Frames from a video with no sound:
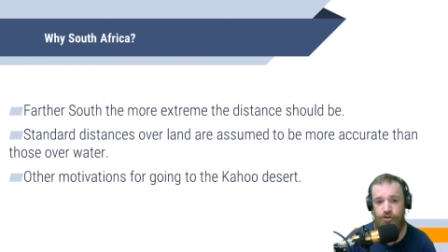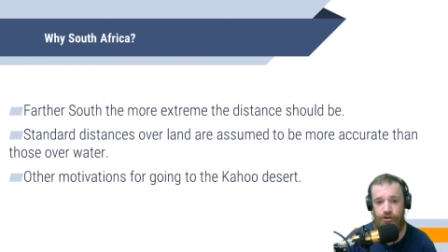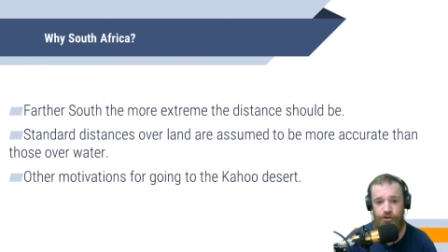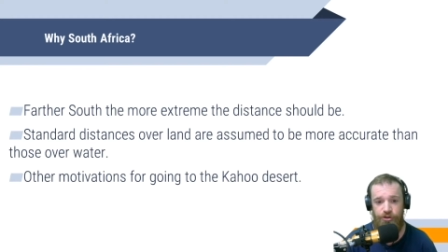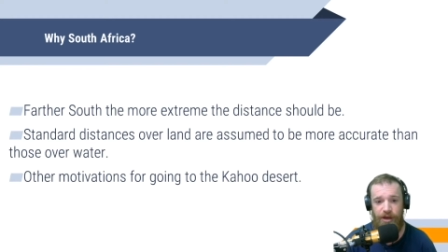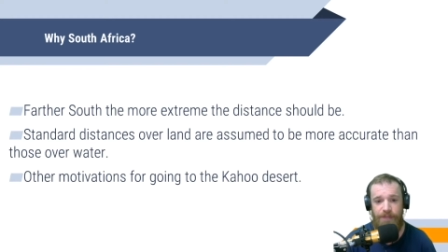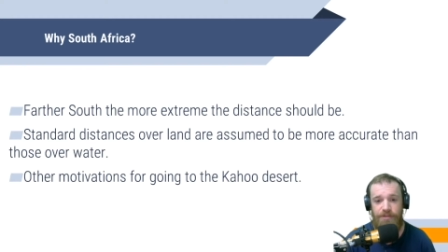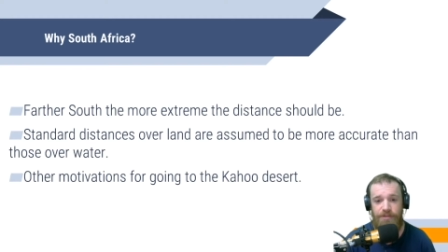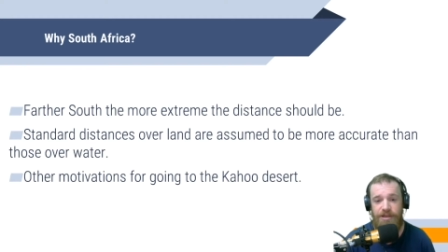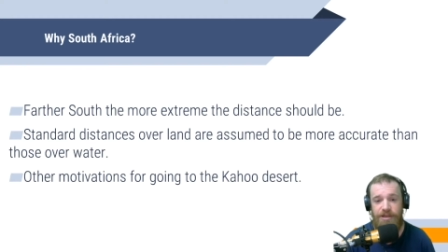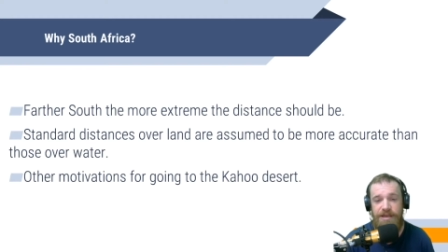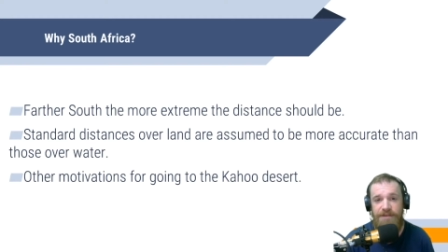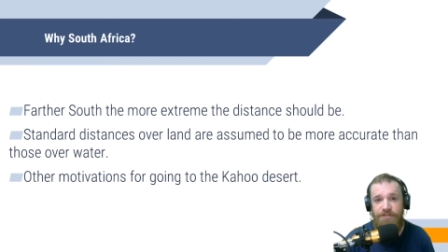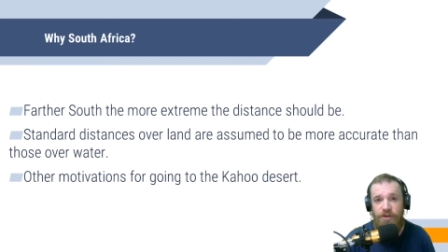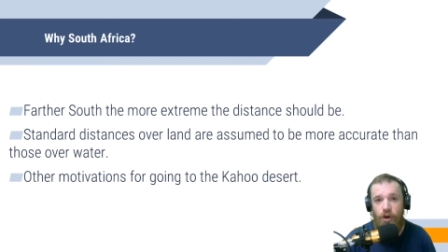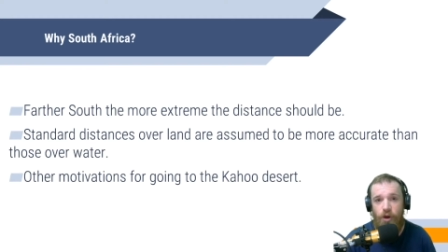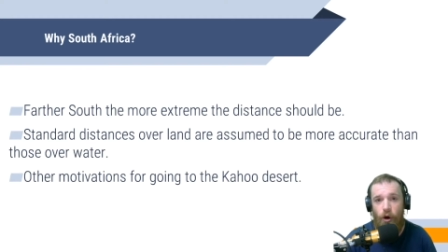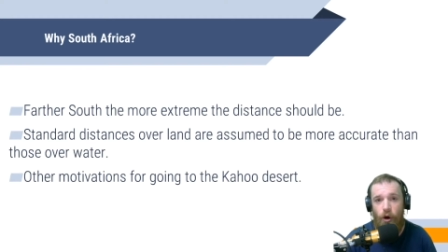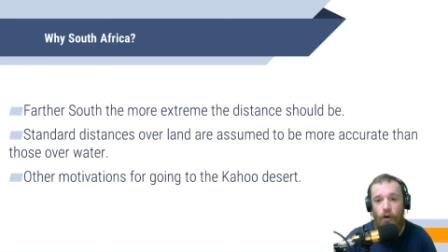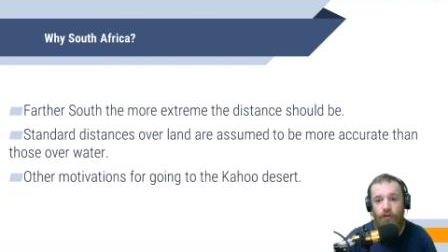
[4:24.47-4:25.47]
Earth, I believe
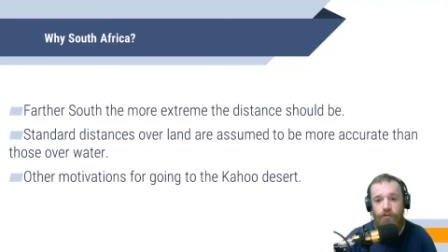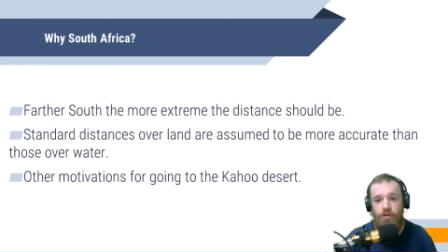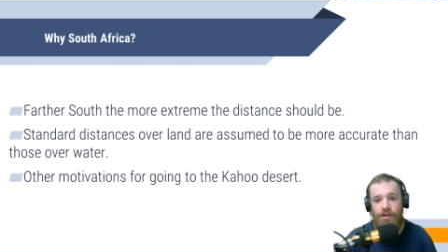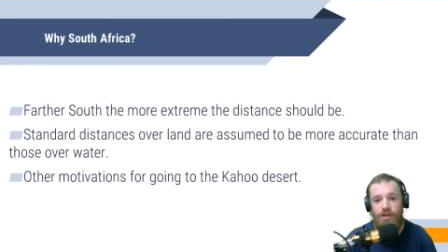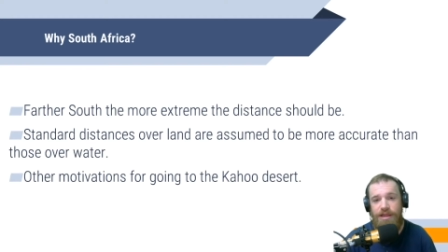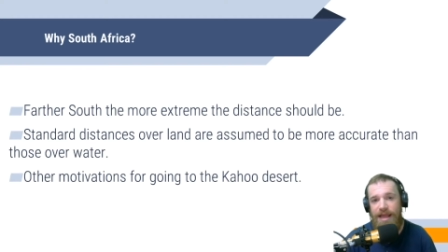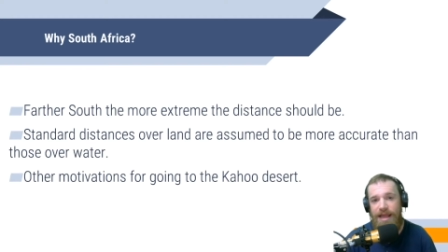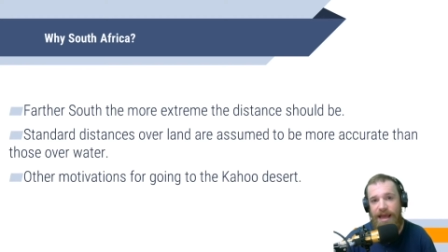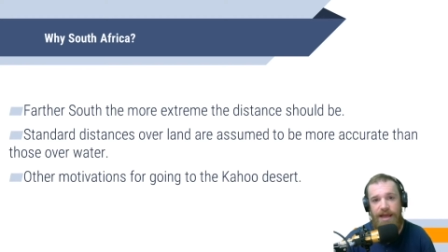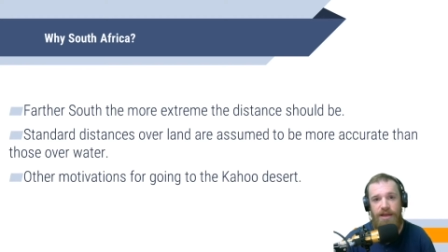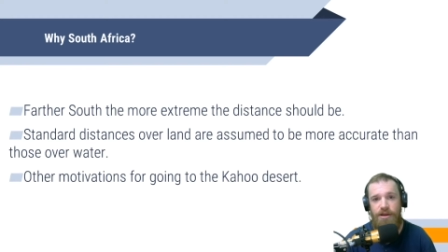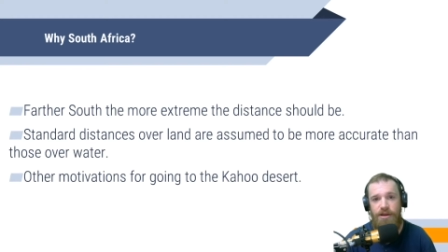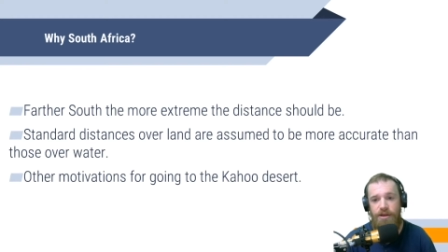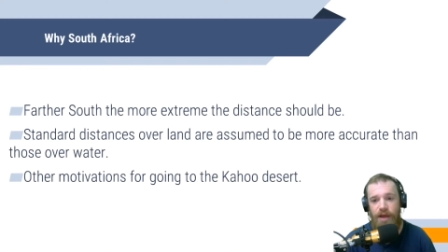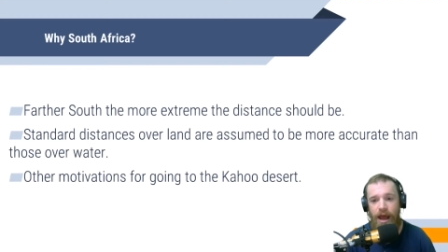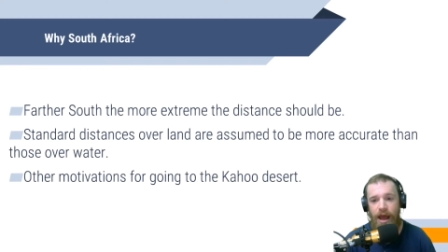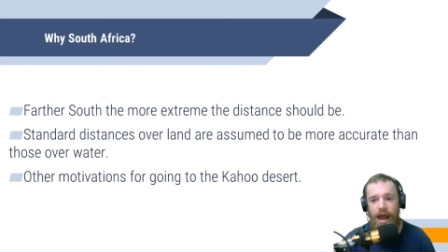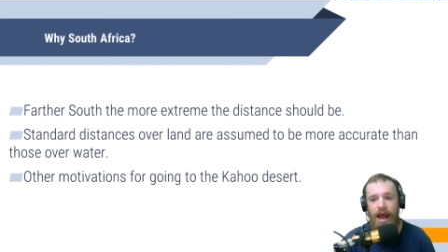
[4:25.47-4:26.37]
that over land,